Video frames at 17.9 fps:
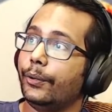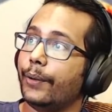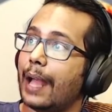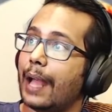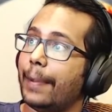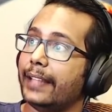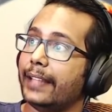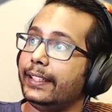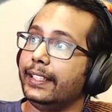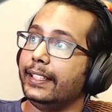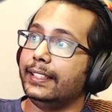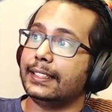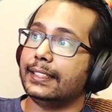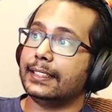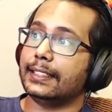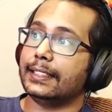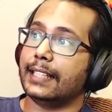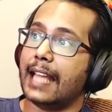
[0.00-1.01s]
crap, I think
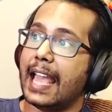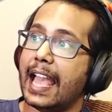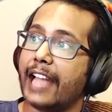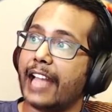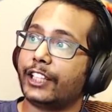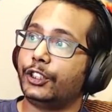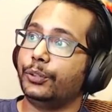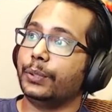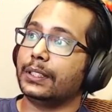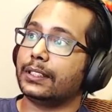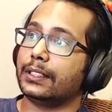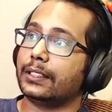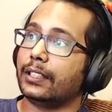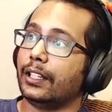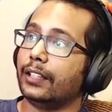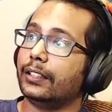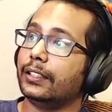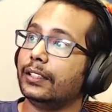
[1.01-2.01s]
this is an actual
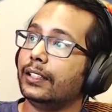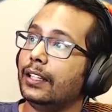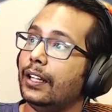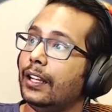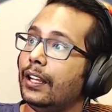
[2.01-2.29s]
stunt.